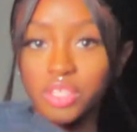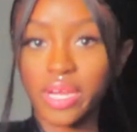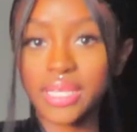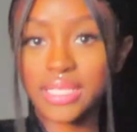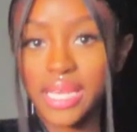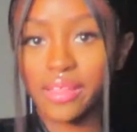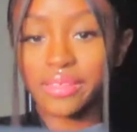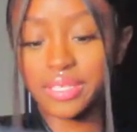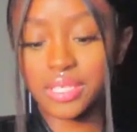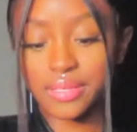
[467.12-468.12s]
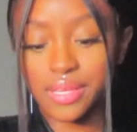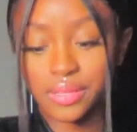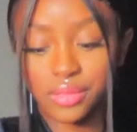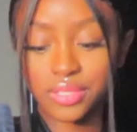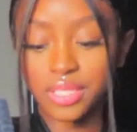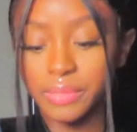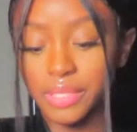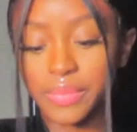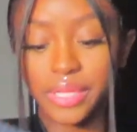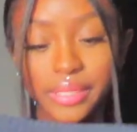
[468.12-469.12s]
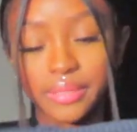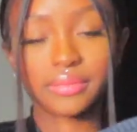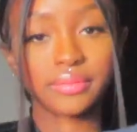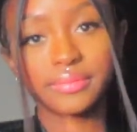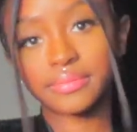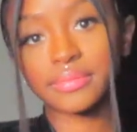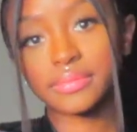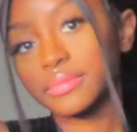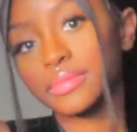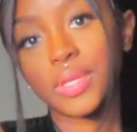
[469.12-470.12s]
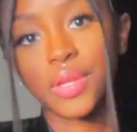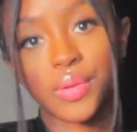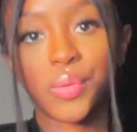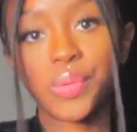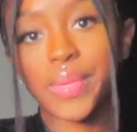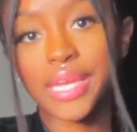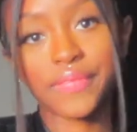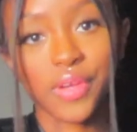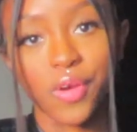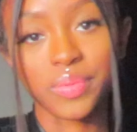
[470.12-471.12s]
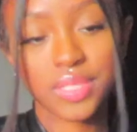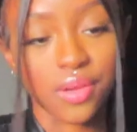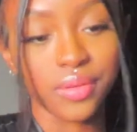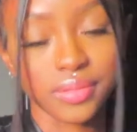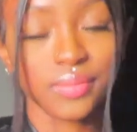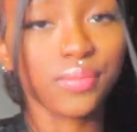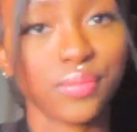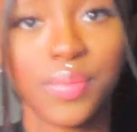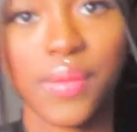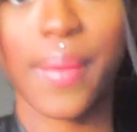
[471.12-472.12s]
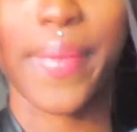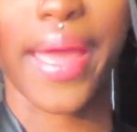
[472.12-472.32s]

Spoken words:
try to see how this looks on me, but we may never know. So be right